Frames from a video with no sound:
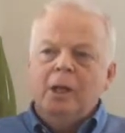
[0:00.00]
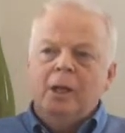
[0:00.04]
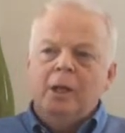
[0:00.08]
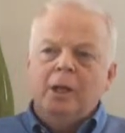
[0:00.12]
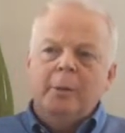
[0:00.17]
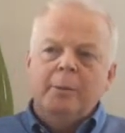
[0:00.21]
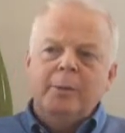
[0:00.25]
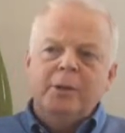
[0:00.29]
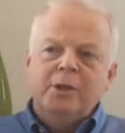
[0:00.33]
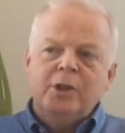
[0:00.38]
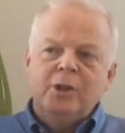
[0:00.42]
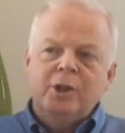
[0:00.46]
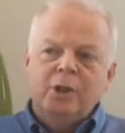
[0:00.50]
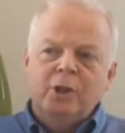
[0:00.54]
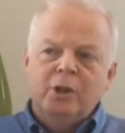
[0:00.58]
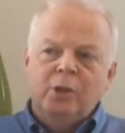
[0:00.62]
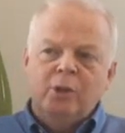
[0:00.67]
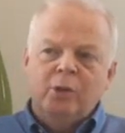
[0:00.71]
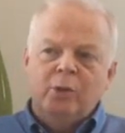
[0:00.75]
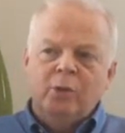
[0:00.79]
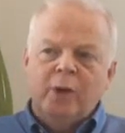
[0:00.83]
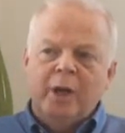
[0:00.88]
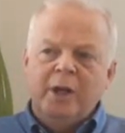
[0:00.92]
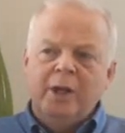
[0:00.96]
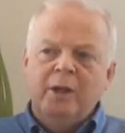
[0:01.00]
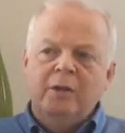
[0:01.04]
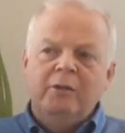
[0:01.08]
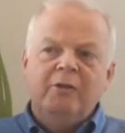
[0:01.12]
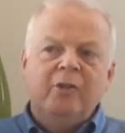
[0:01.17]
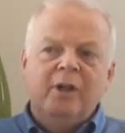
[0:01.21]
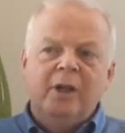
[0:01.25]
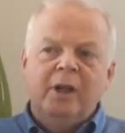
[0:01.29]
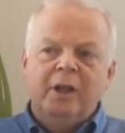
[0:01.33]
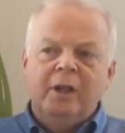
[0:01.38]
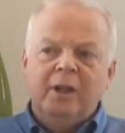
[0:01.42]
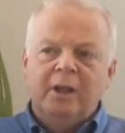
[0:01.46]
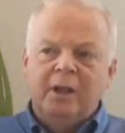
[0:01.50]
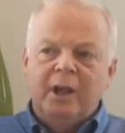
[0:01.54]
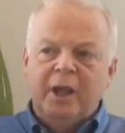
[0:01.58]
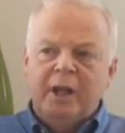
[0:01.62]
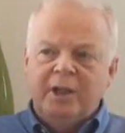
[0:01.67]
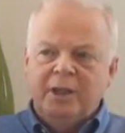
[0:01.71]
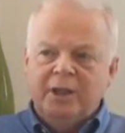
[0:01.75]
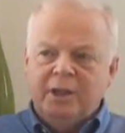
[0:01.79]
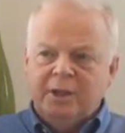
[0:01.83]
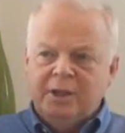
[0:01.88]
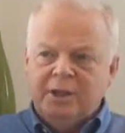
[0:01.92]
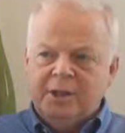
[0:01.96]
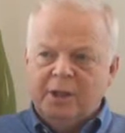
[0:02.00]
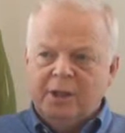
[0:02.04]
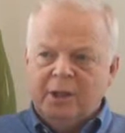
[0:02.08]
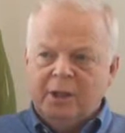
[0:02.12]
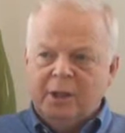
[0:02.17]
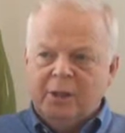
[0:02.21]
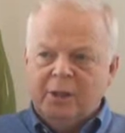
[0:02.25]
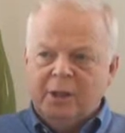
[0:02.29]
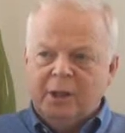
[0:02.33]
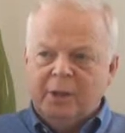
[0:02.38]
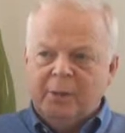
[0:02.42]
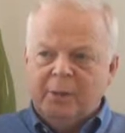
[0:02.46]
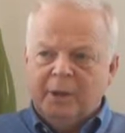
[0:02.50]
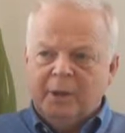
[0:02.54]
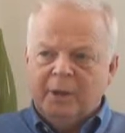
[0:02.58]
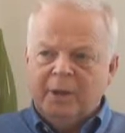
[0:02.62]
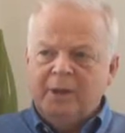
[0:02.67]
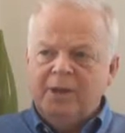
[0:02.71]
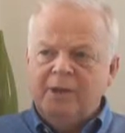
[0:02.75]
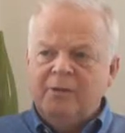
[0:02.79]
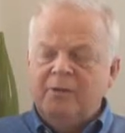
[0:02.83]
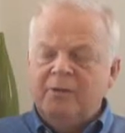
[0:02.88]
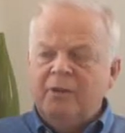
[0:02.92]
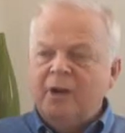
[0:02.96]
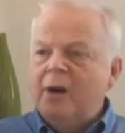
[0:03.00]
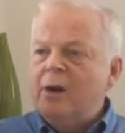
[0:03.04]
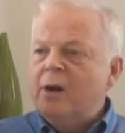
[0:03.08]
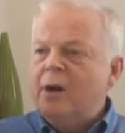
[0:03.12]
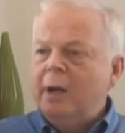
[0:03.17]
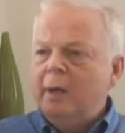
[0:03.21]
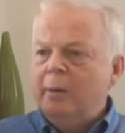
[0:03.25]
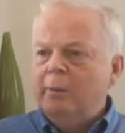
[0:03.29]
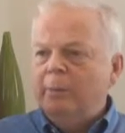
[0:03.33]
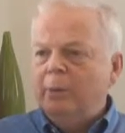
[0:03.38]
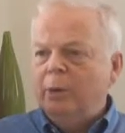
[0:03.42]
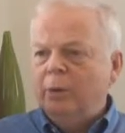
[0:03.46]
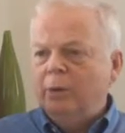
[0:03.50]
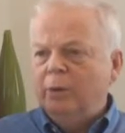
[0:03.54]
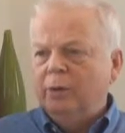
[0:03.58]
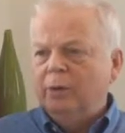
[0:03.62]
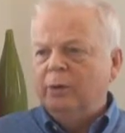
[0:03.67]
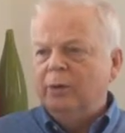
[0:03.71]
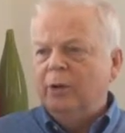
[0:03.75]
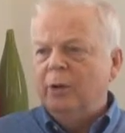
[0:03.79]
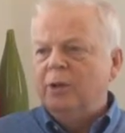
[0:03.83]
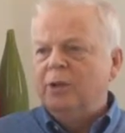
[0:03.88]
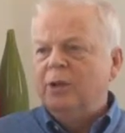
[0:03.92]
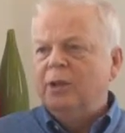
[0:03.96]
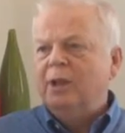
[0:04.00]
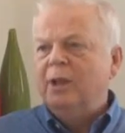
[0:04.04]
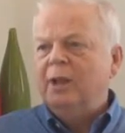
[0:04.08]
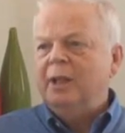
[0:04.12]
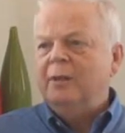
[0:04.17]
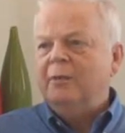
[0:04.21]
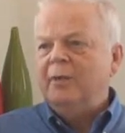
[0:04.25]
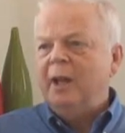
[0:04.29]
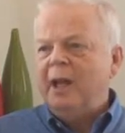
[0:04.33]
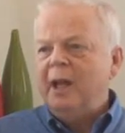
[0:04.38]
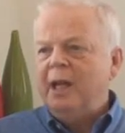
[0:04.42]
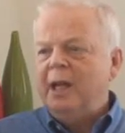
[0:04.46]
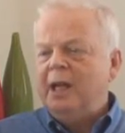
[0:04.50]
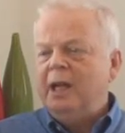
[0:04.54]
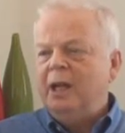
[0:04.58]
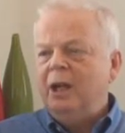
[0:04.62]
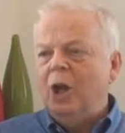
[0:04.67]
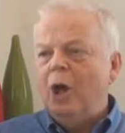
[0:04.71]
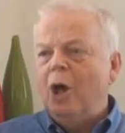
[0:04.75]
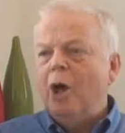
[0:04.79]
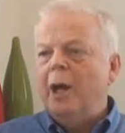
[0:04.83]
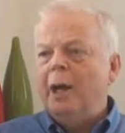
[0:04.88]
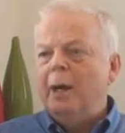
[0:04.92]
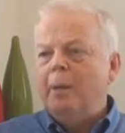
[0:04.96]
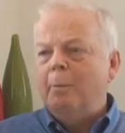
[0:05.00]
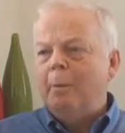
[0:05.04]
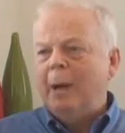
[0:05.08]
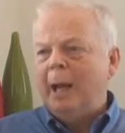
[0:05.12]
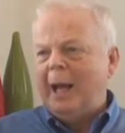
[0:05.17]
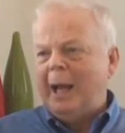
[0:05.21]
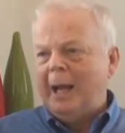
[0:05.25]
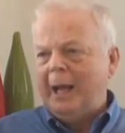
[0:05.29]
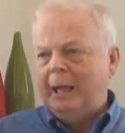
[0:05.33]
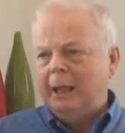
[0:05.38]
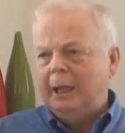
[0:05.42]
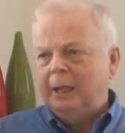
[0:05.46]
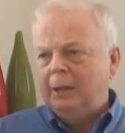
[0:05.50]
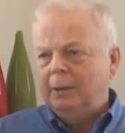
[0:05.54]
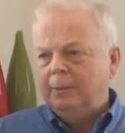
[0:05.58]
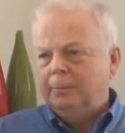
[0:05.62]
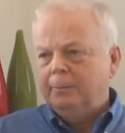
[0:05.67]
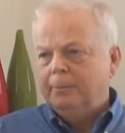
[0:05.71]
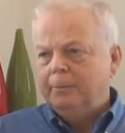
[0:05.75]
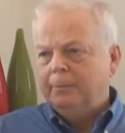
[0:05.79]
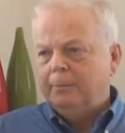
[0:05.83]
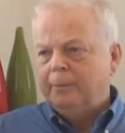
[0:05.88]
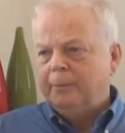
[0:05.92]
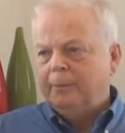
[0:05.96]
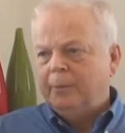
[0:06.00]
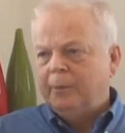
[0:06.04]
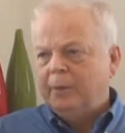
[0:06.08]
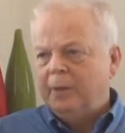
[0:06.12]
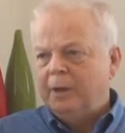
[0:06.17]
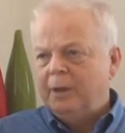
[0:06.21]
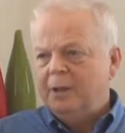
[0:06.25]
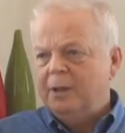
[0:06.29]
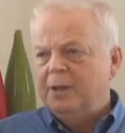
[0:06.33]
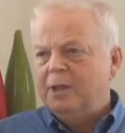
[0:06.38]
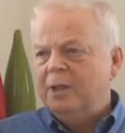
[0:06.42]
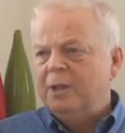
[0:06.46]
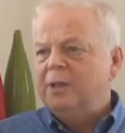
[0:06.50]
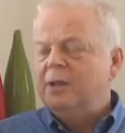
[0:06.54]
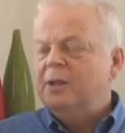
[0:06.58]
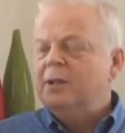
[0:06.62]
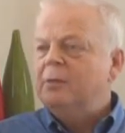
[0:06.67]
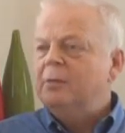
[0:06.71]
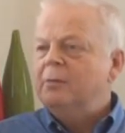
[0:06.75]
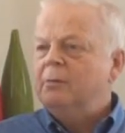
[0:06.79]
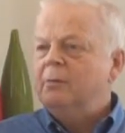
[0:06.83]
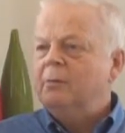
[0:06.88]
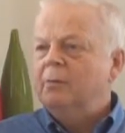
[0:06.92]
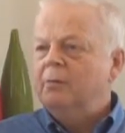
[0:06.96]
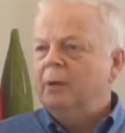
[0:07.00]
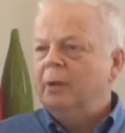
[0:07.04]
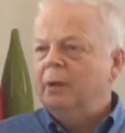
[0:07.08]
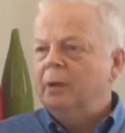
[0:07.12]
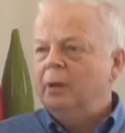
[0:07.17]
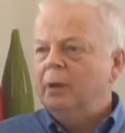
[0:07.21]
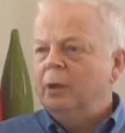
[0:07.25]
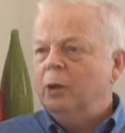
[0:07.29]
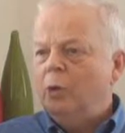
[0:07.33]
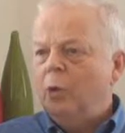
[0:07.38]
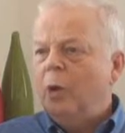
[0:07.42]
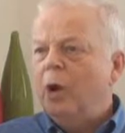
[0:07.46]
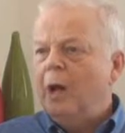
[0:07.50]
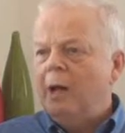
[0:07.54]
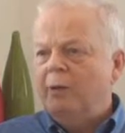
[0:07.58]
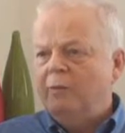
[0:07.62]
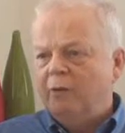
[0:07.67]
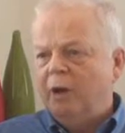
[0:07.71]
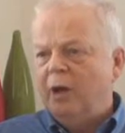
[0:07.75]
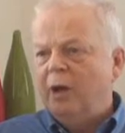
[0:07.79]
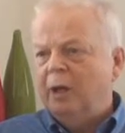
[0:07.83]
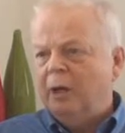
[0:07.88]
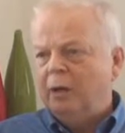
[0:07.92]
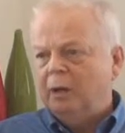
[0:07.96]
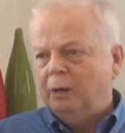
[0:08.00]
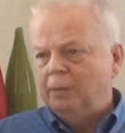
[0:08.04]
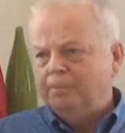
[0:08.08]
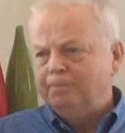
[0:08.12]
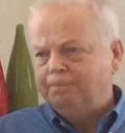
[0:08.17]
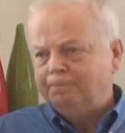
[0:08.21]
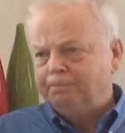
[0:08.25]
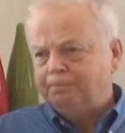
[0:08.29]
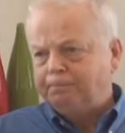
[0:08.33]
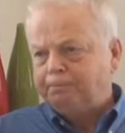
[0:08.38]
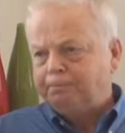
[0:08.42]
Number two, when you fill in an agency agreement, it's very important not to leave any line blank. This is quite vital.